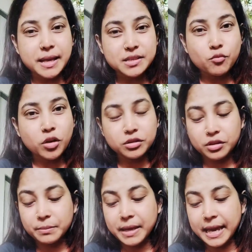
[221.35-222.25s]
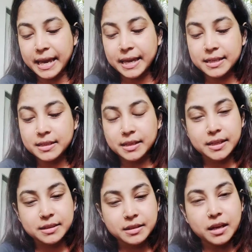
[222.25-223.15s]
some water on my hand,
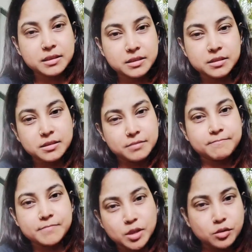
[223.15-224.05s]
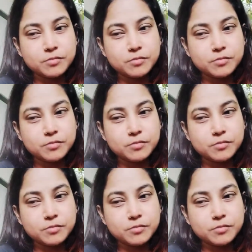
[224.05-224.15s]
and I'll just, you know,